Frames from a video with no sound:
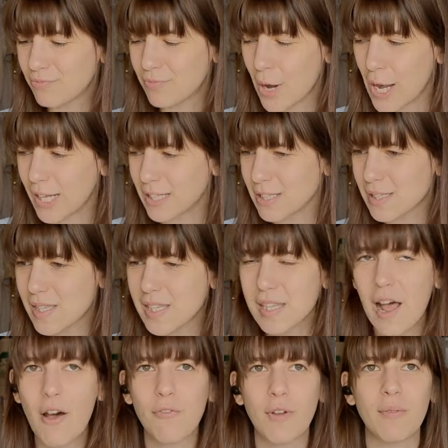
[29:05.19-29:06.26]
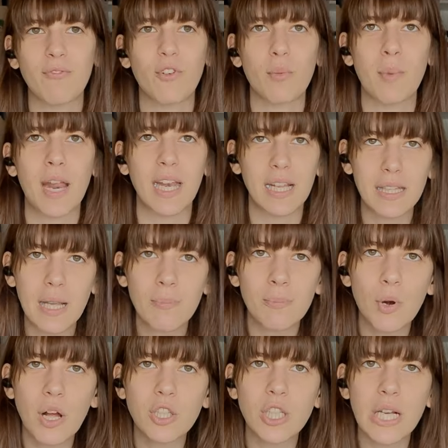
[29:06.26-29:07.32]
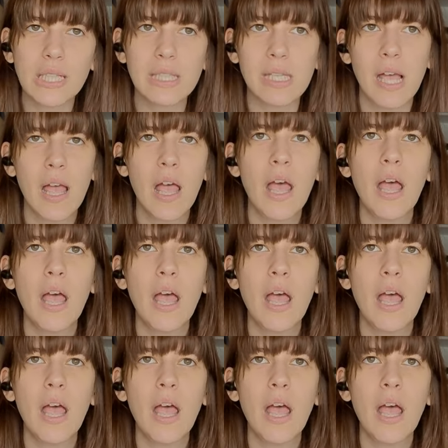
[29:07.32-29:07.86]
related stuff and for my knitting projects,